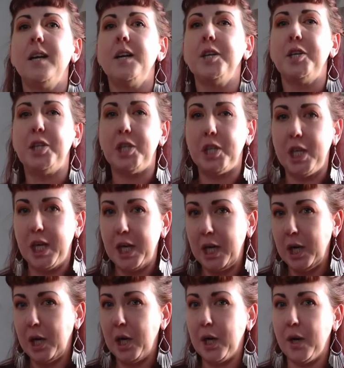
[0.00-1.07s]

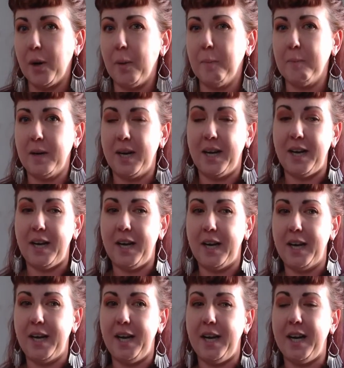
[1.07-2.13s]
share
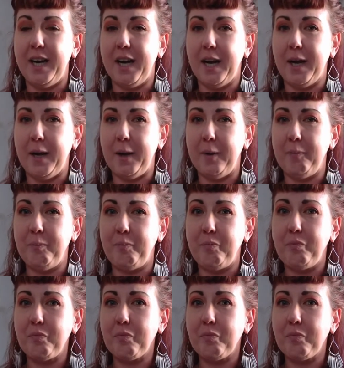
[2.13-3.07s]
my um,